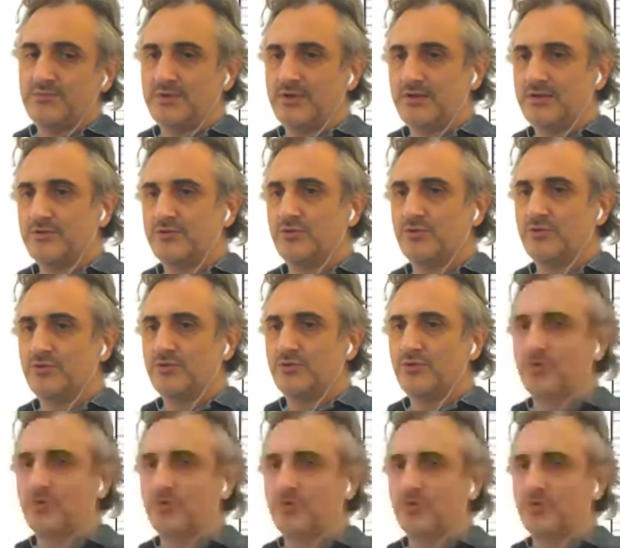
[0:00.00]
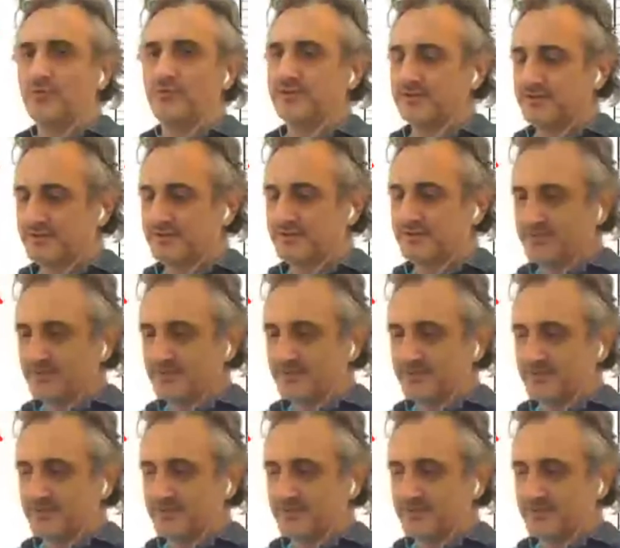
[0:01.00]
be able to go farther